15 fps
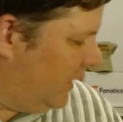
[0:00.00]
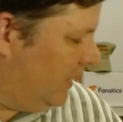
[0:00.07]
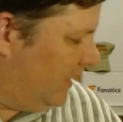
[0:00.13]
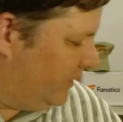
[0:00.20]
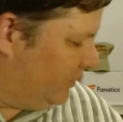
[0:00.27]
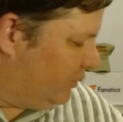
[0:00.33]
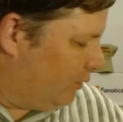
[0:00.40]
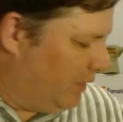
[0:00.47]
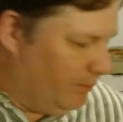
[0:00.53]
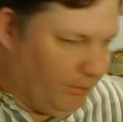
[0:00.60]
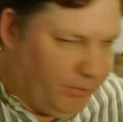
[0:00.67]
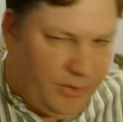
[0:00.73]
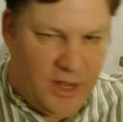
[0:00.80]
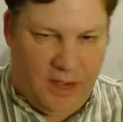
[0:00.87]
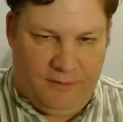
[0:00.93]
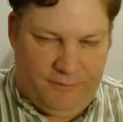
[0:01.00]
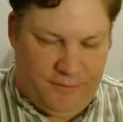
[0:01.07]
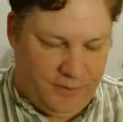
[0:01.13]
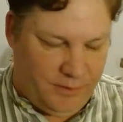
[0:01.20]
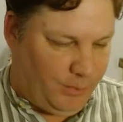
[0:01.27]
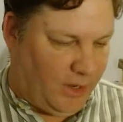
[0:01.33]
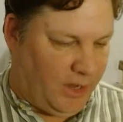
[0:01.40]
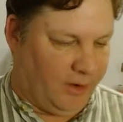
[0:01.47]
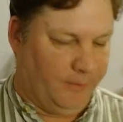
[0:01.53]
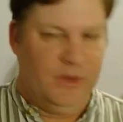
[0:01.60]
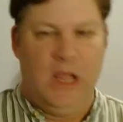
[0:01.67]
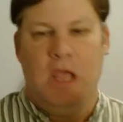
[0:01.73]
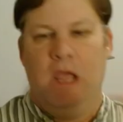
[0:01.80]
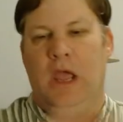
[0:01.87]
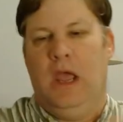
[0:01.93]
and it had the rib cuff at the bottom.
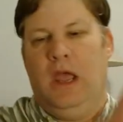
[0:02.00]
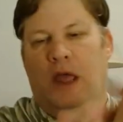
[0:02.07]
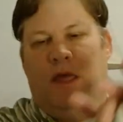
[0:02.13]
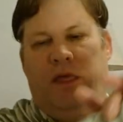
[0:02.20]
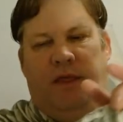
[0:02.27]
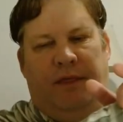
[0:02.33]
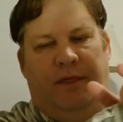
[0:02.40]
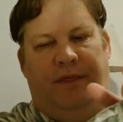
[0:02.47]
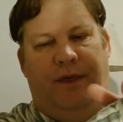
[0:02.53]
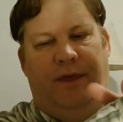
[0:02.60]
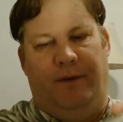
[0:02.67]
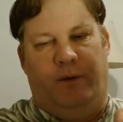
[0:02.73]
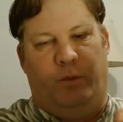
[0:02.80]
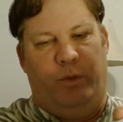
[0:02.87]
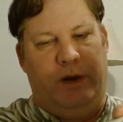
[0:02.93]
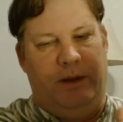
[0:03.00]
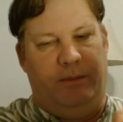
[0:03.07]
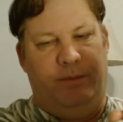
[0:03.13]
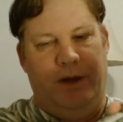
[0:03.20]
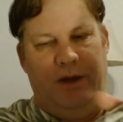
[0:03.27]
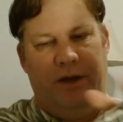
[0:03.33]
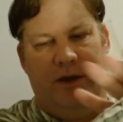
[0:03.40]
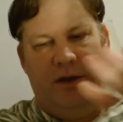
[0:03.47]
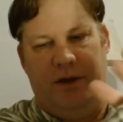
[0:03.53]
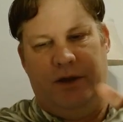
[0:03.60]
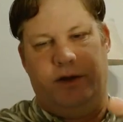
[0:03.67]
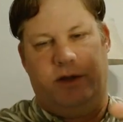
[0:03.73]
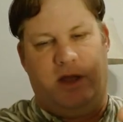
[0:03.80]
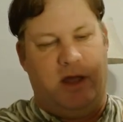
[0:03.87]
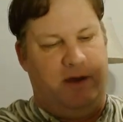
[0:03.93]
The rib
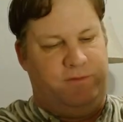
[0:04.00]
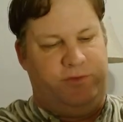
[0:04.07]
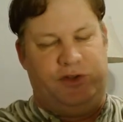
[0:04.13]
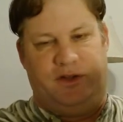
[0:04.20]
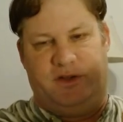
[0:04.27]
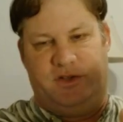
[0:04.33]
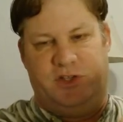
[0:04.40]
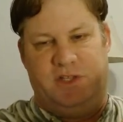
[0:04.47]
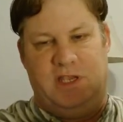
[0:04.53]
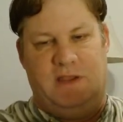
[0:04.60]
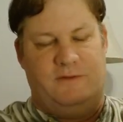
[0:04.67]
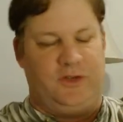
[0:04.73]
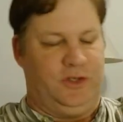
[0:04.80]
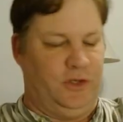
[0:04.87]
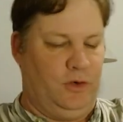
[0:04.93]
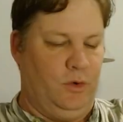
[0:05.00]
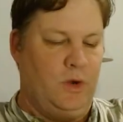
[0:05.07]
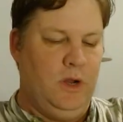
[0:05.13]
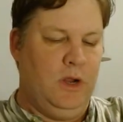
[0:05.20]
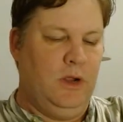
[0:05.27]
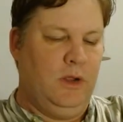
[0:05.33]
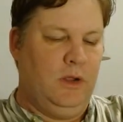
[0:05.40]
cuffs at the sleeves, too,